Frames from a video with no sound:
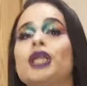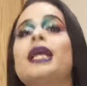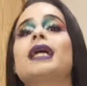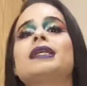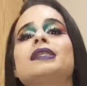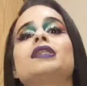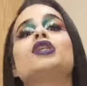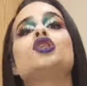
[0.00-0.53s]

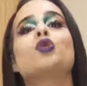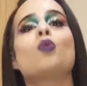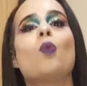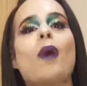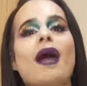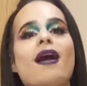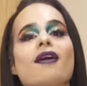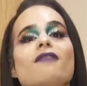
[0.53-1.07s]
Yes, the
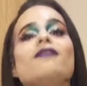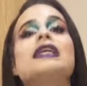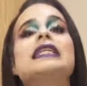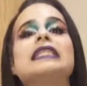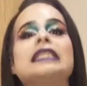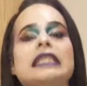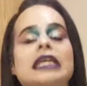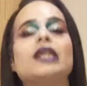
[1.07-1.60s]
12
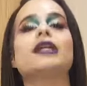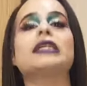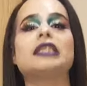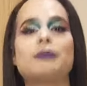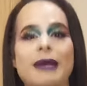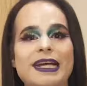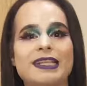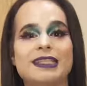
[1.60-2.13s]
secret
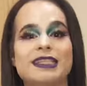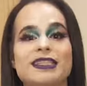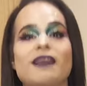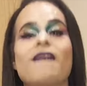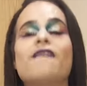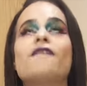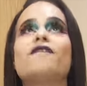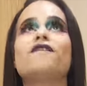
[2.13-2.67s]
spices
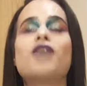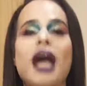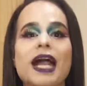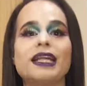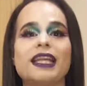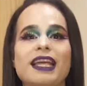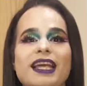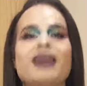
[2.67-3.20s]

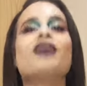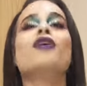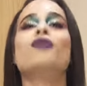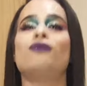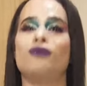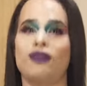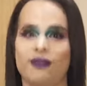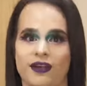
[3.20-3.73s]
finally
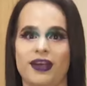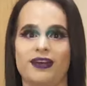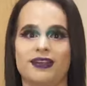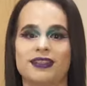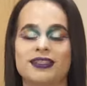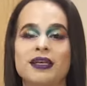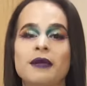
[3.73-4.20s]
revealed.